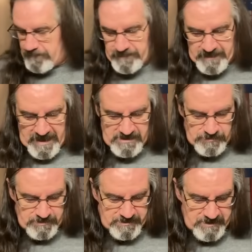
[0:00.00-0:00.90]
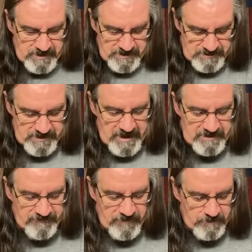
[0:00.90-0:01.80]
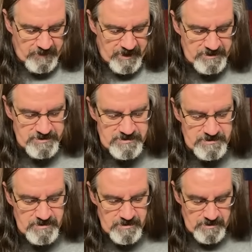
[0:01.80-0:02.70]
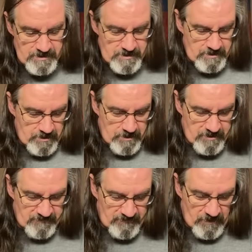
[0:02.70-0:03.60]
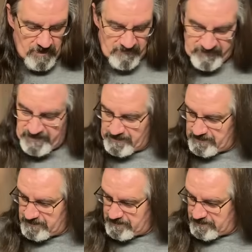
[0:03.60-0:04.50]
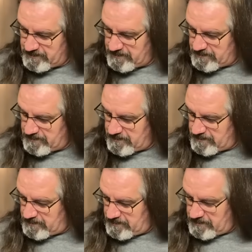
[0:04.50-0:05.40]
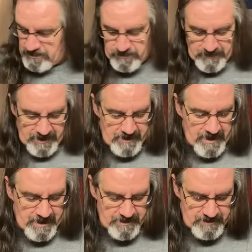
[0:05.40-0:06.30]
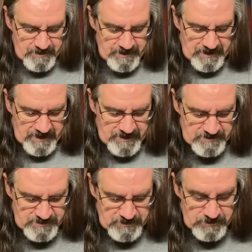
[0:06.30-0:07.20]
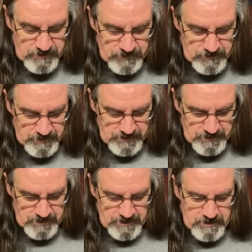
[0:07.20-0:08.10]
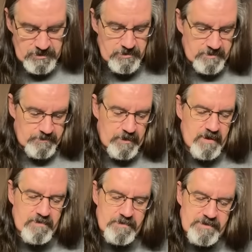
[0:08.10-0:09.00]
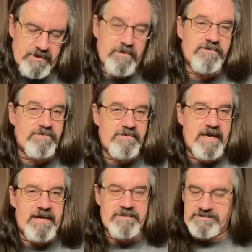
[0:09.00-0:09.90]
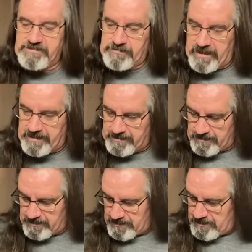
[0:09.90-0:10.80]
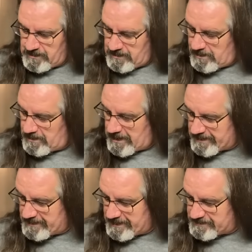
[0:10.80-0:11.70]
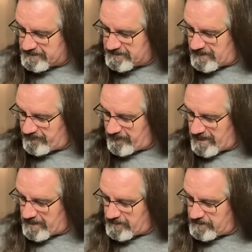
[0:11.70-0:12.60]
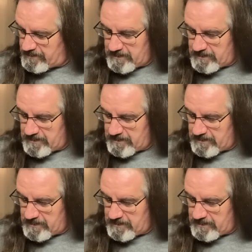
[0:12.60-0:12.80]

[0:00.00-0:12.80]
That's what these next few pages are involving. You may not need to, you could probably go through that and strike a lot of that stuff out.